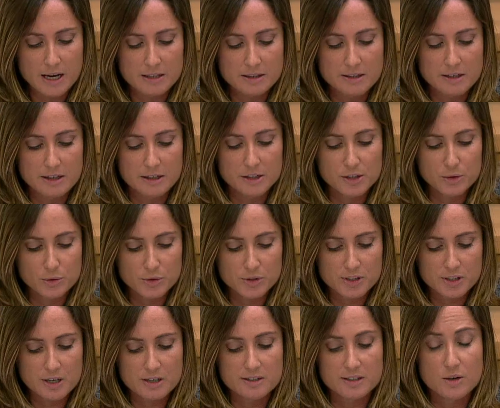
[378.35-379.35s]
and their
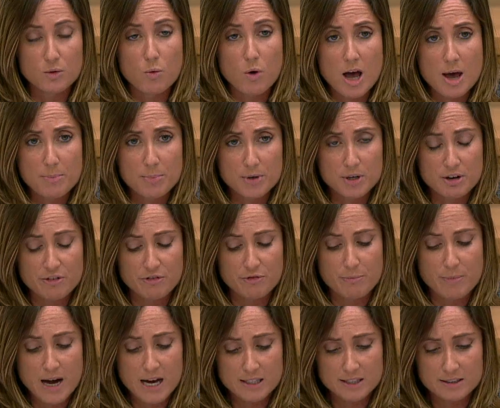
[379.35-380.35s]
use as a weapon of
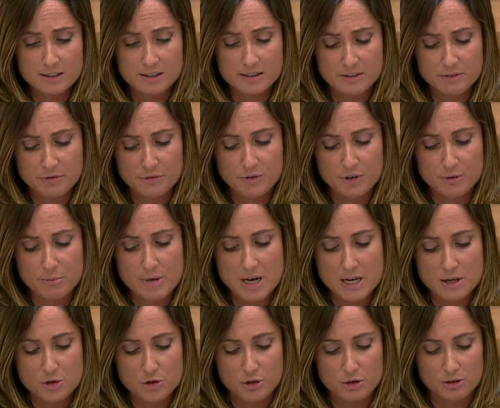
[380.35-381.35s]
mass
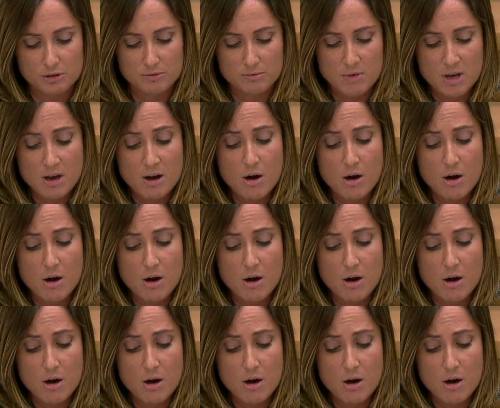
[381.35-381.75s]
disinformation,